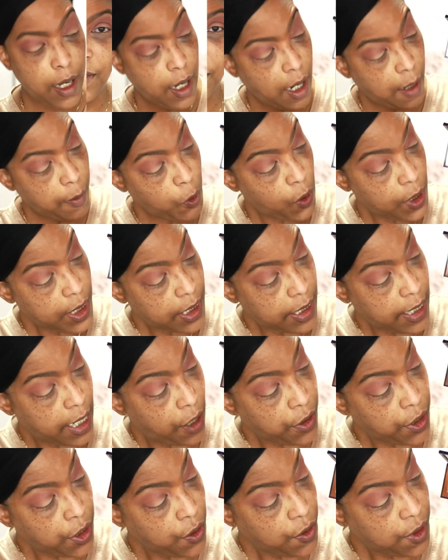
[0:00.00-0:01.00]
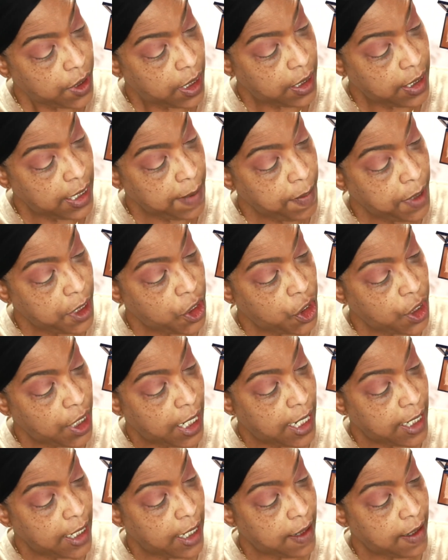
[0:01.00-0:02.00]
I'm going to now use the deepest
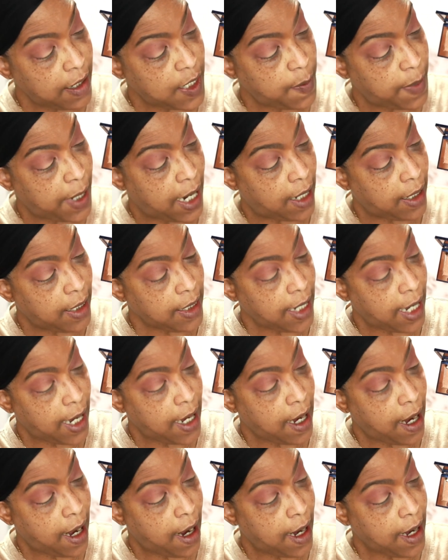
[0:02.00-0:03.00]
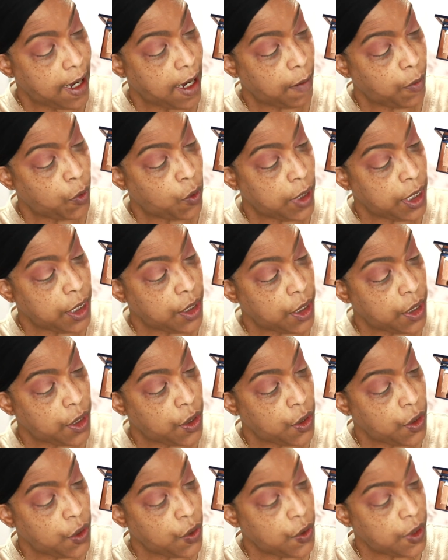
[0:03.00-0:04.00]
shade in this palette and I am going to
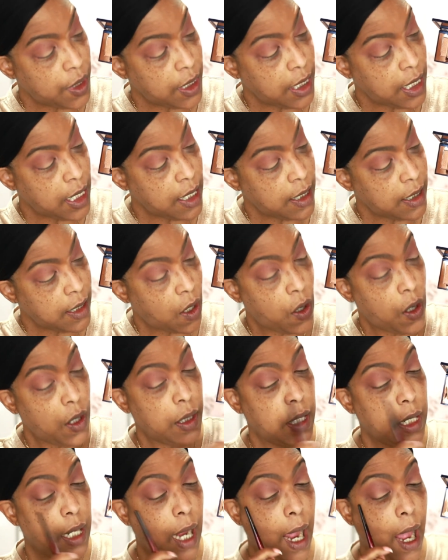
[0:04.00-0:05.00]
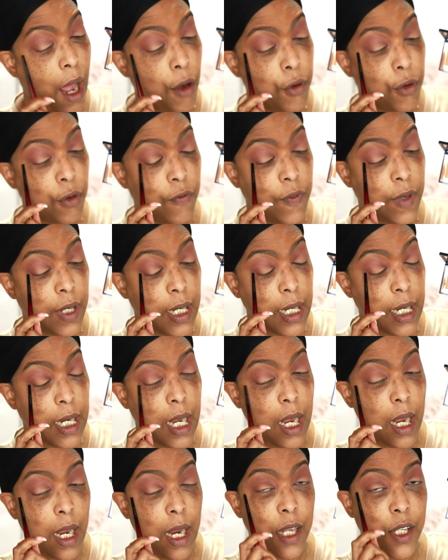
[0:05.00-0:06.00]
use this on the outer V
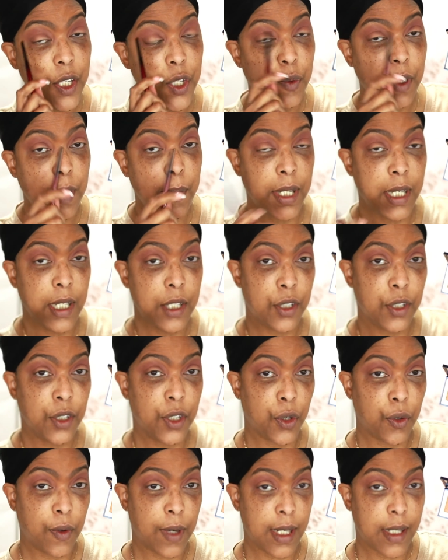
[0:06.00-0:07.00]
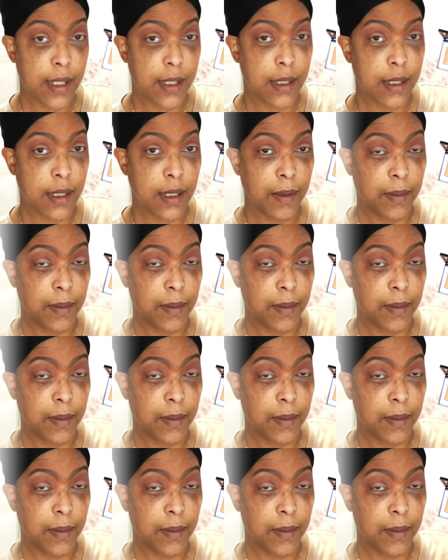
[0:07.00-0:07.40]
and sweep it into the crease.